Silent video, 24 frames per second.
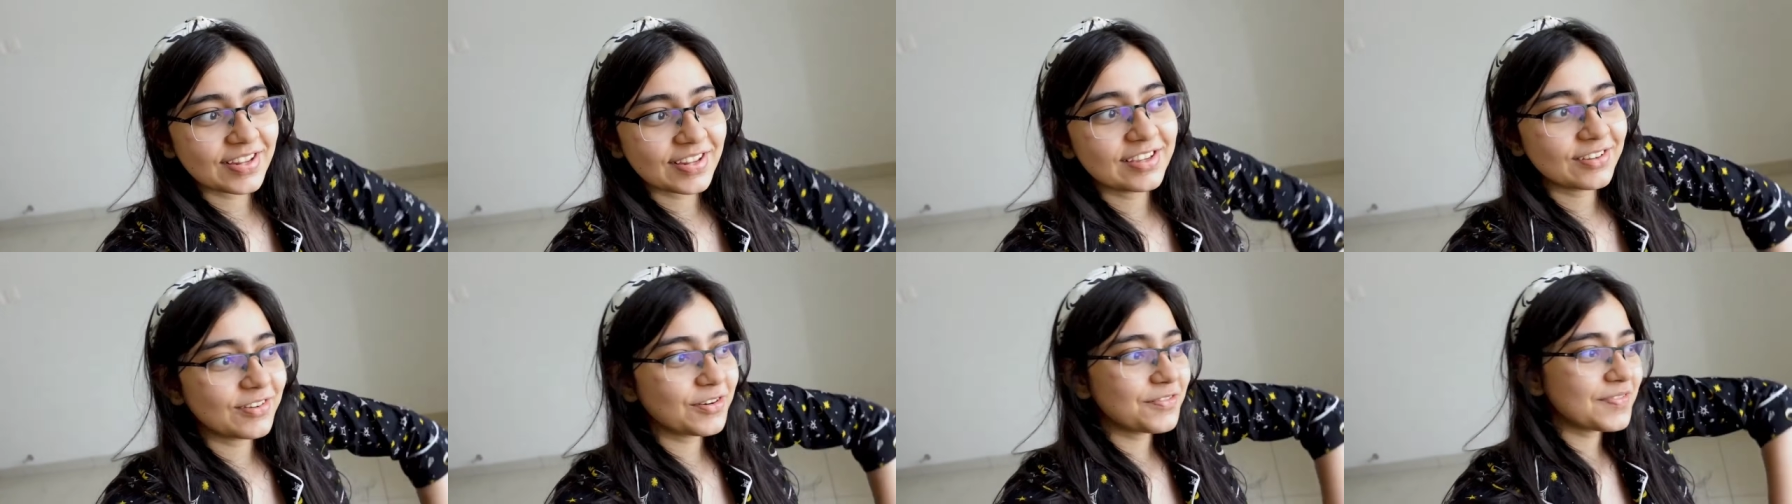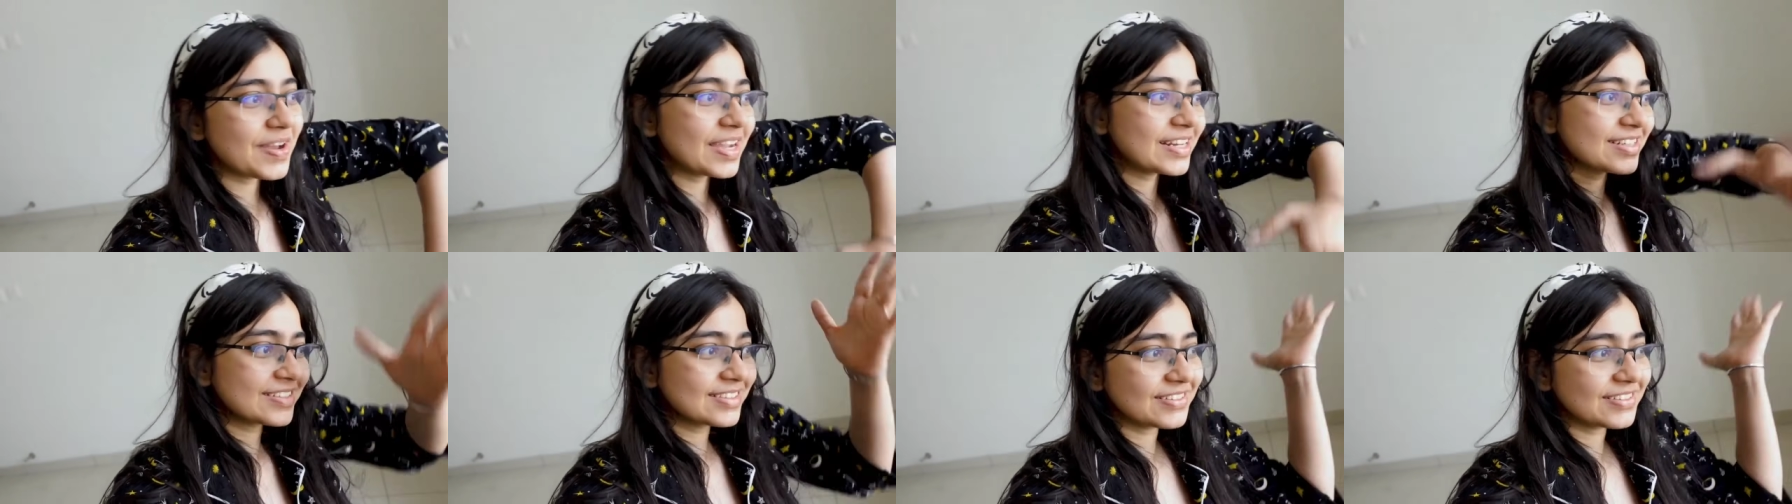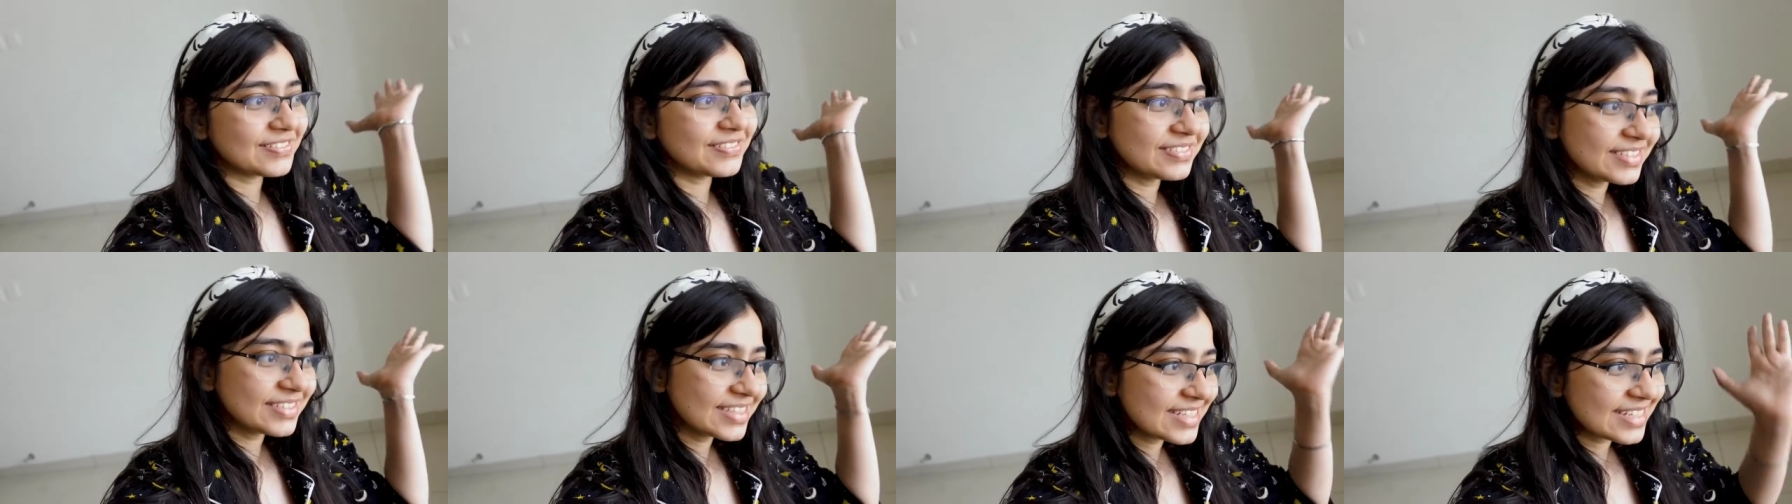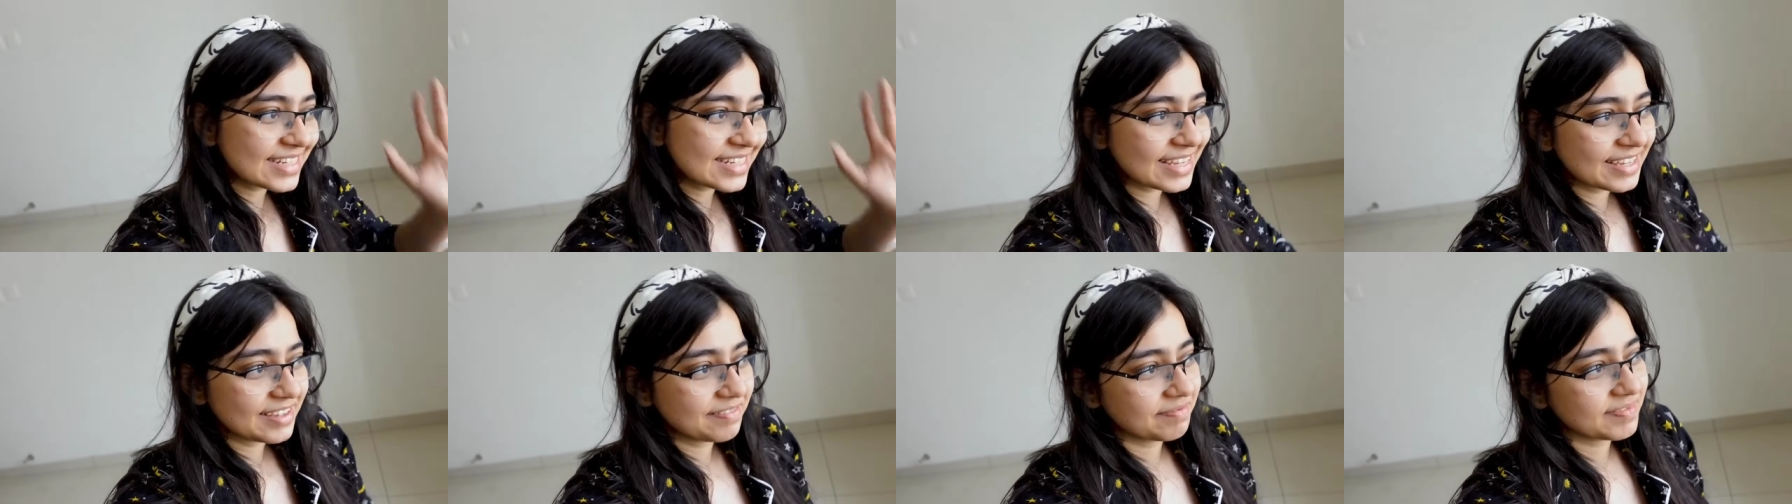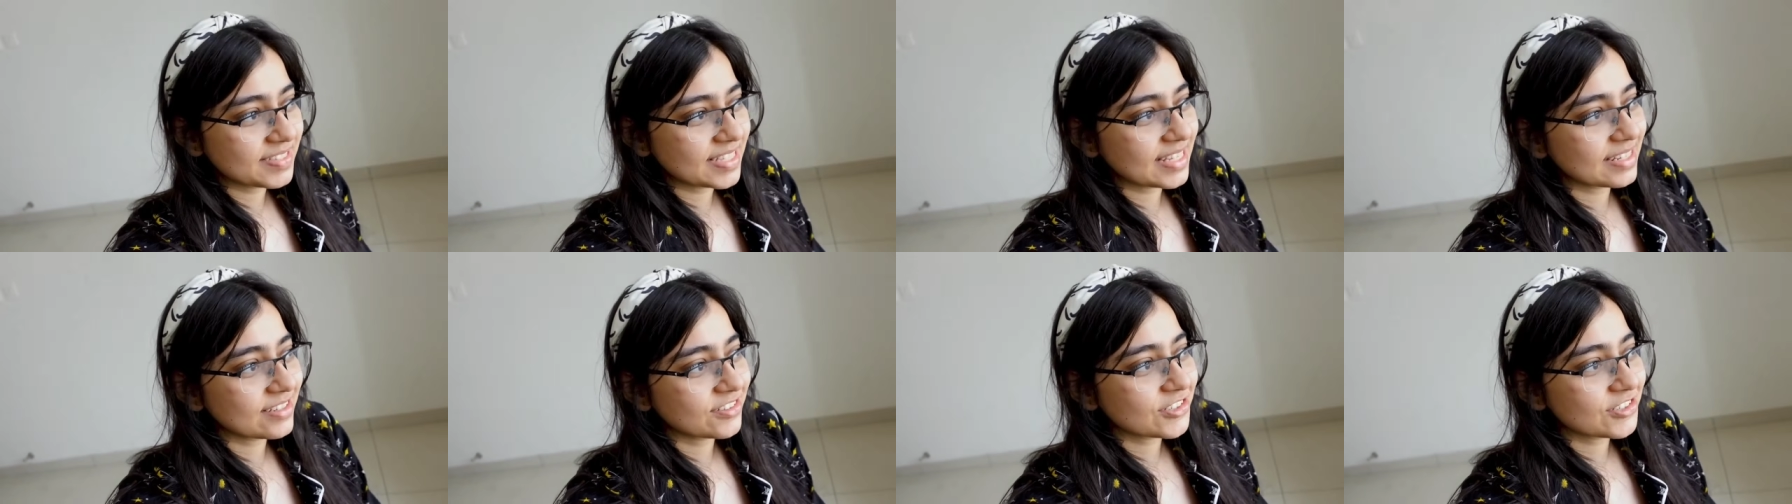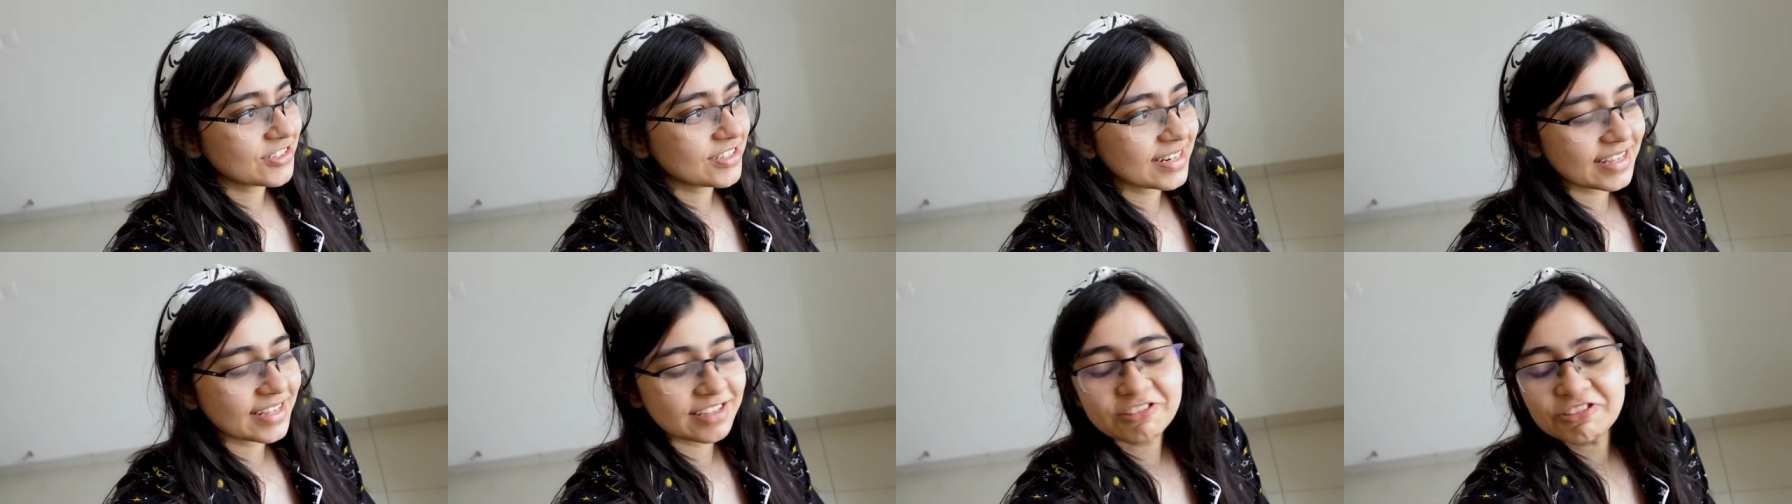like go back to the old times and
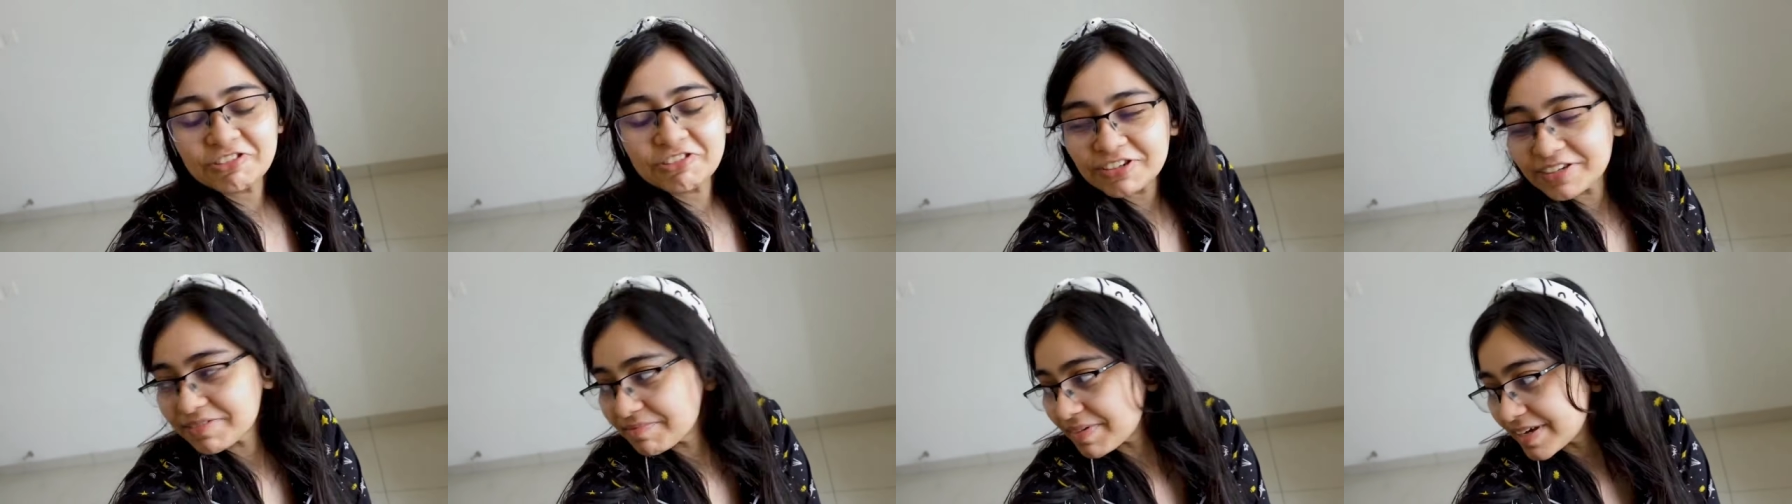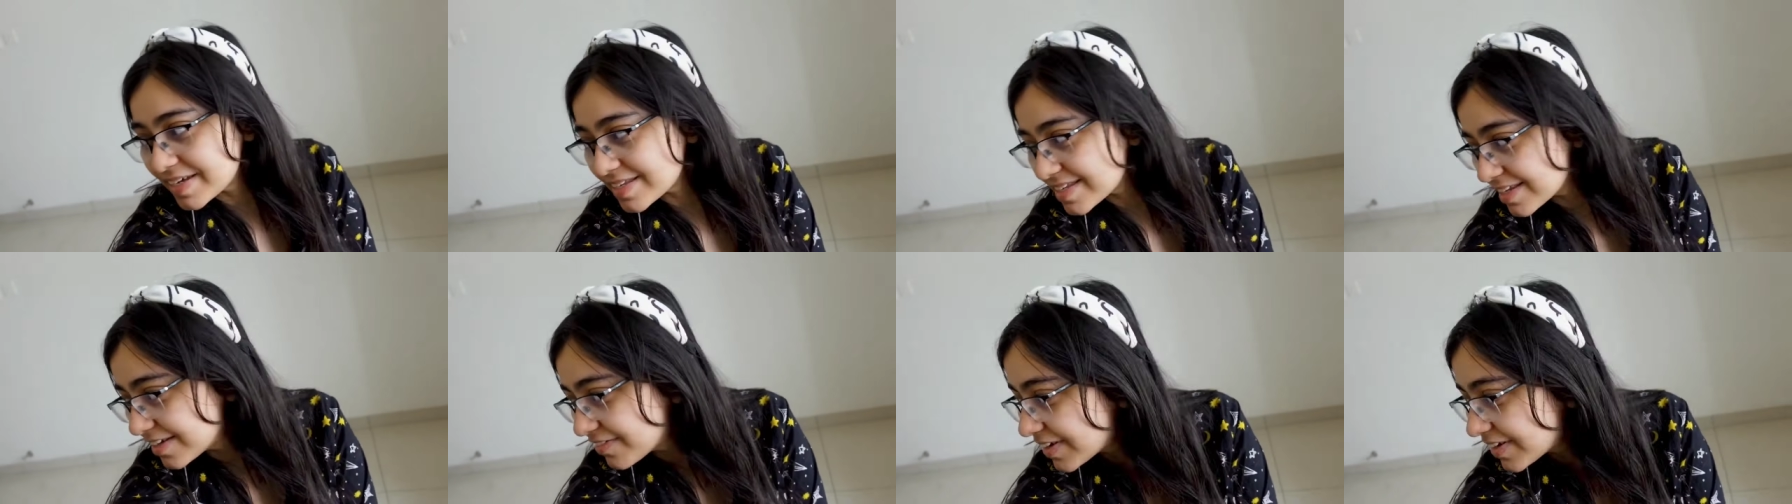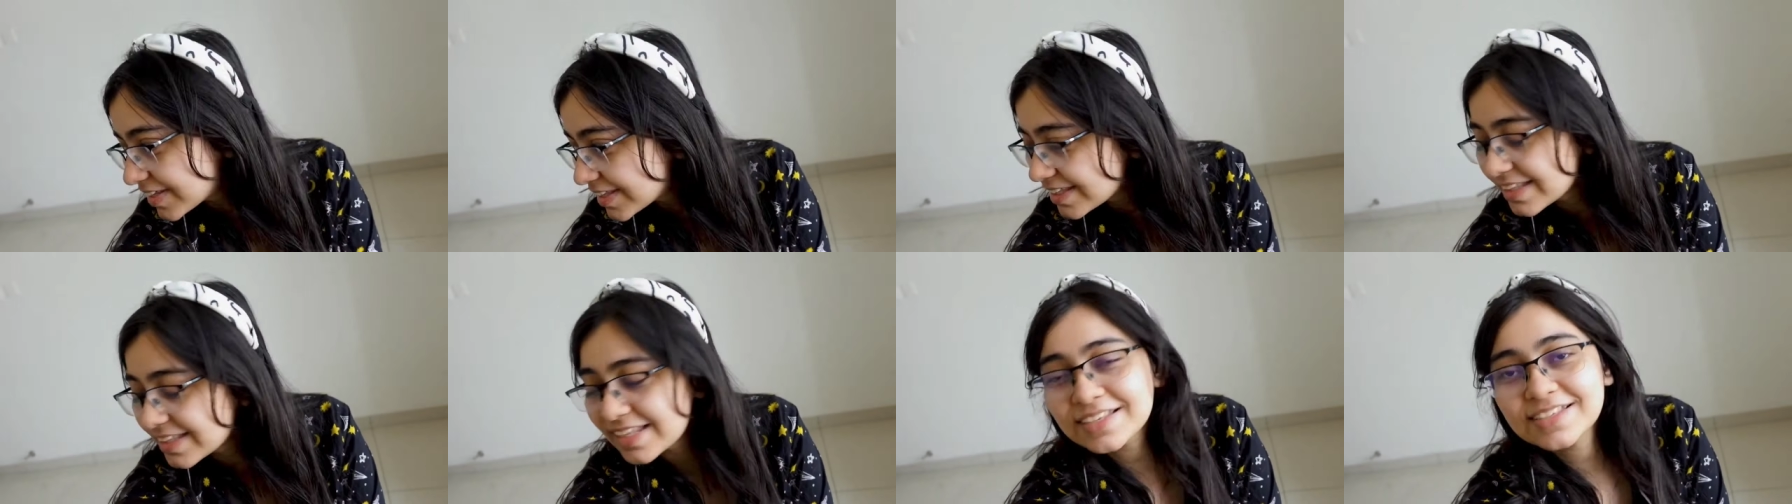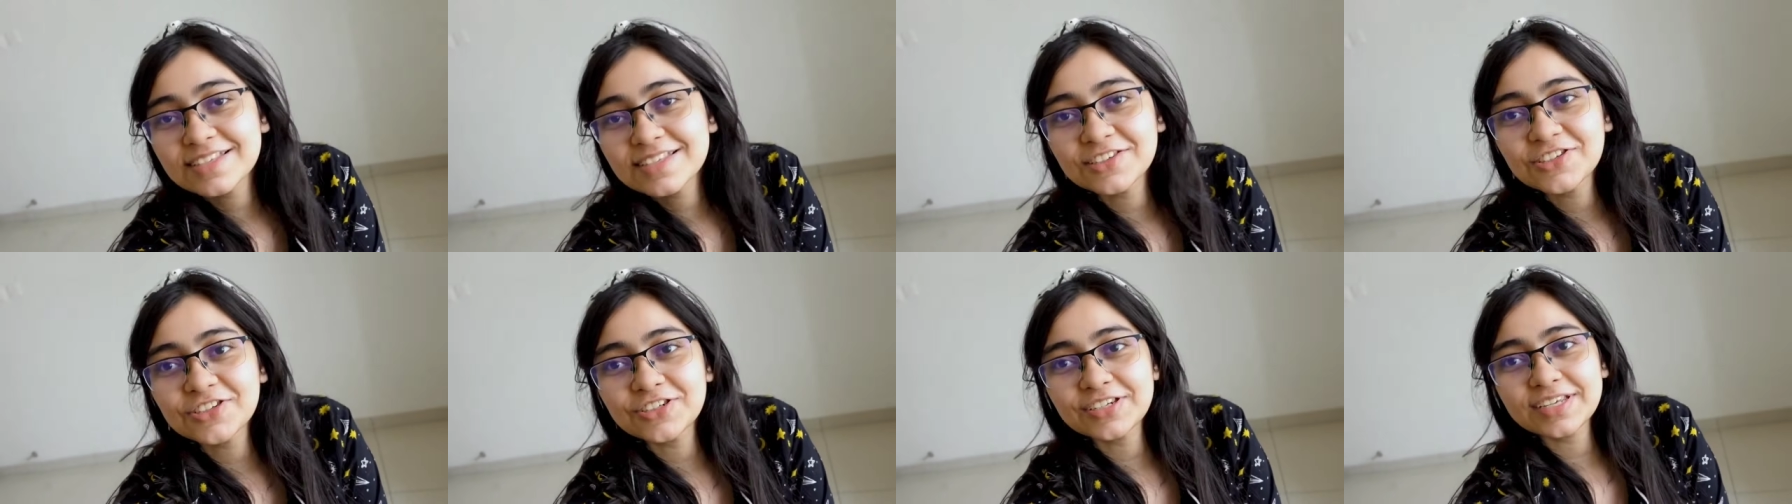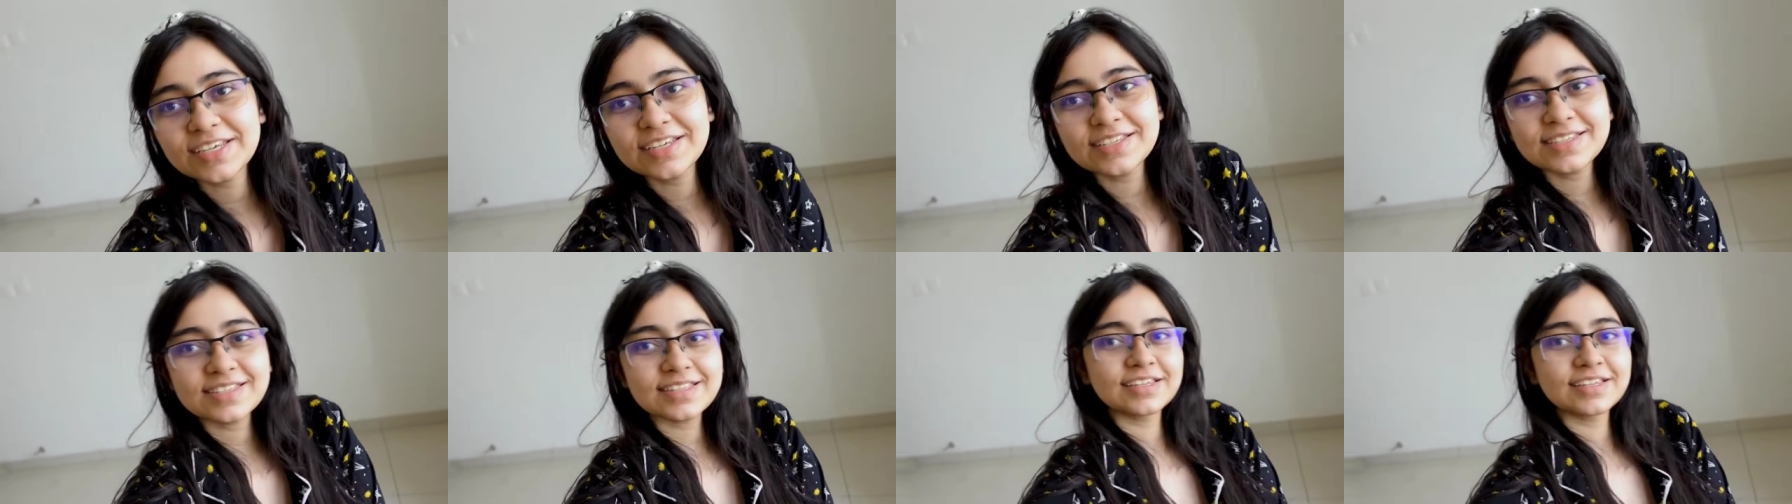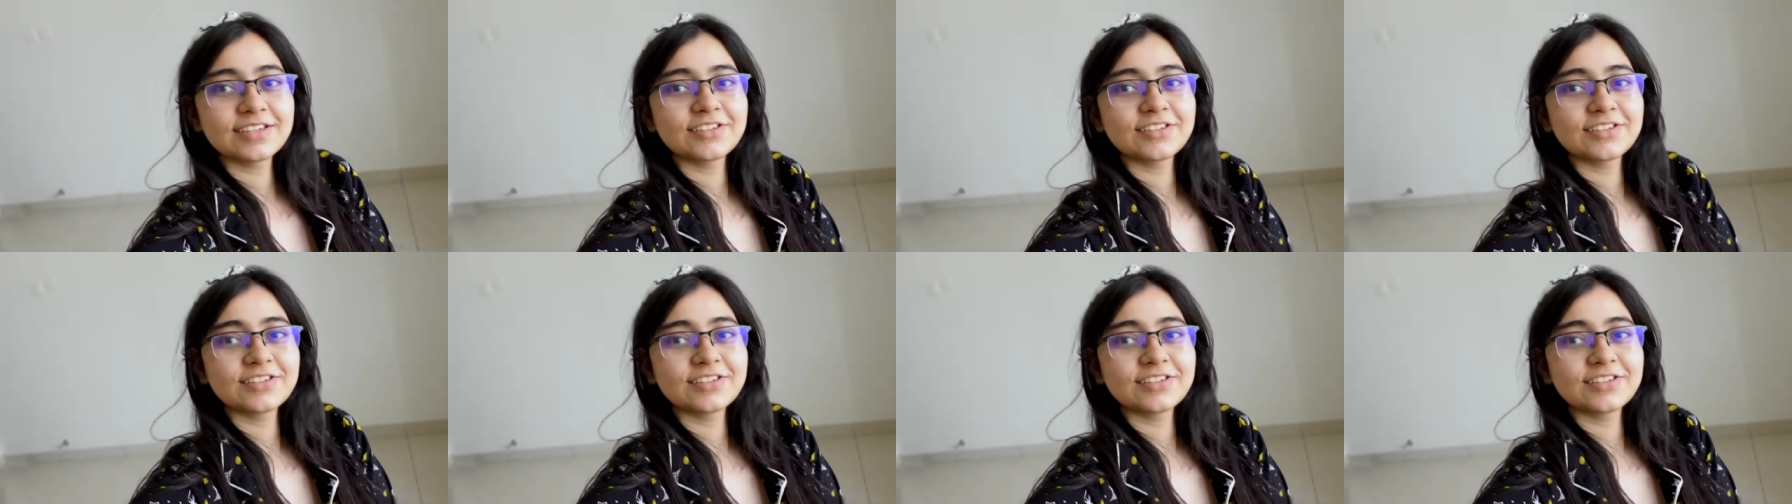just enjoy myself. I think that's such a nice